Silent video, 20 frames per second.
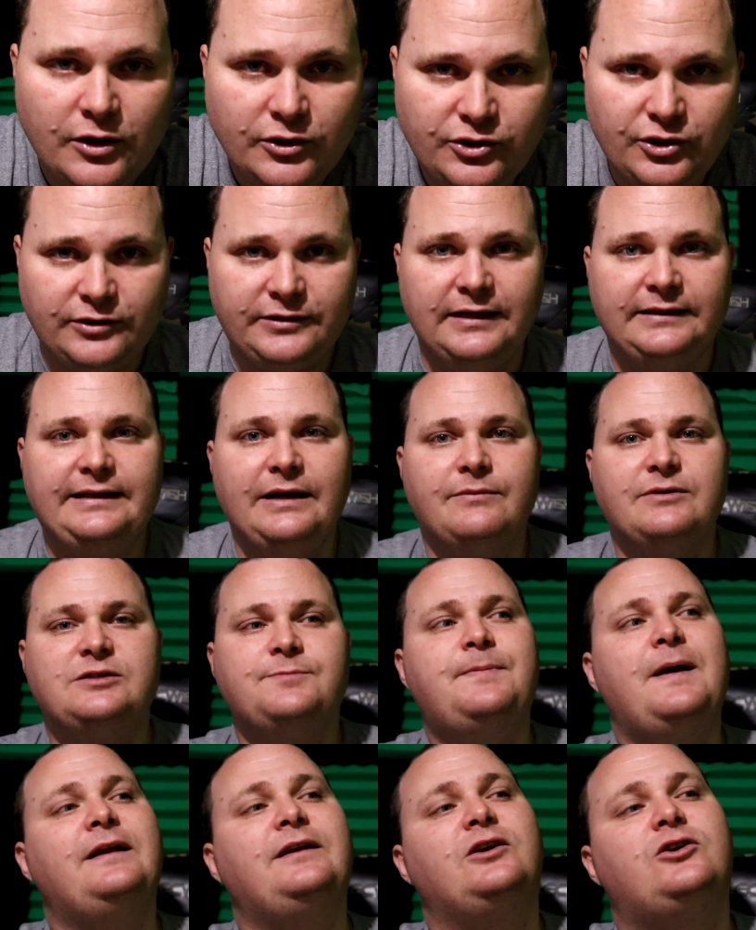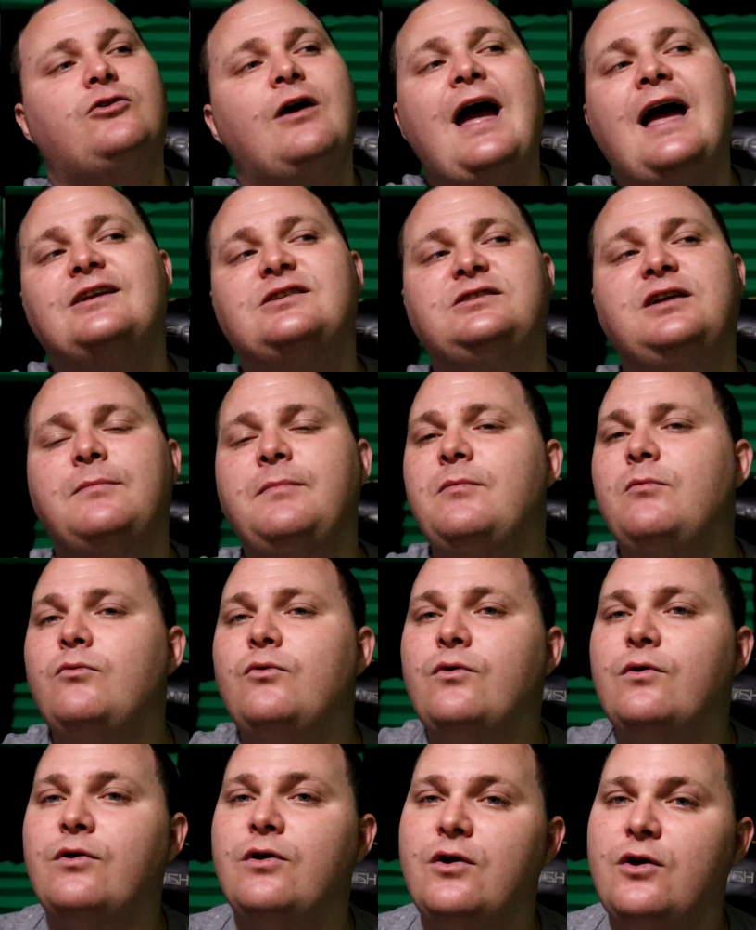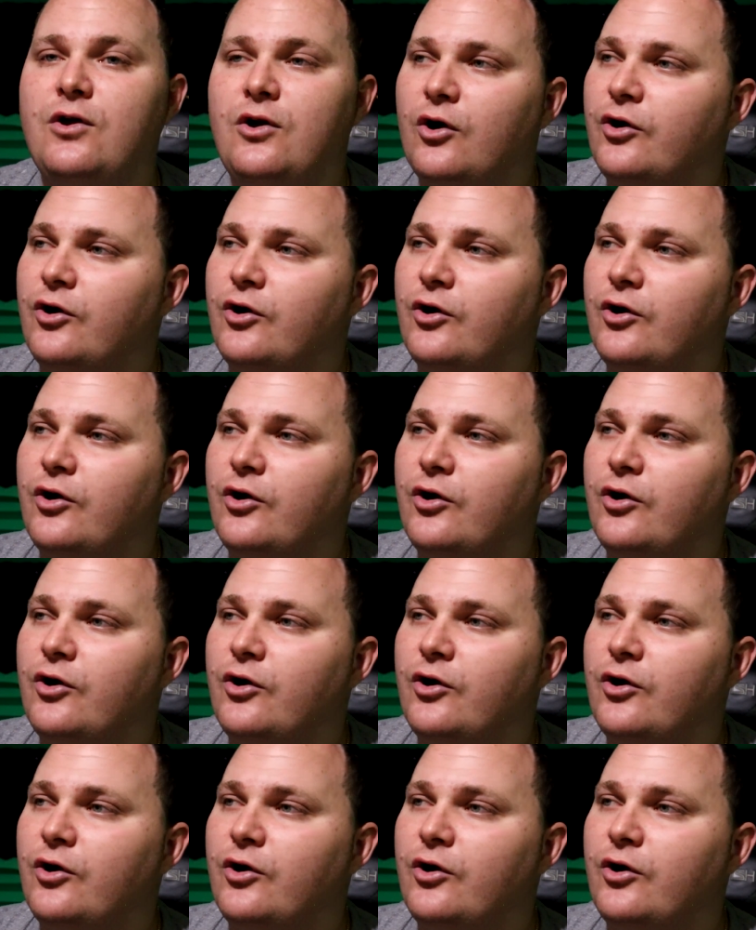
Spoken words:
Do you think they respect the crash dummy more?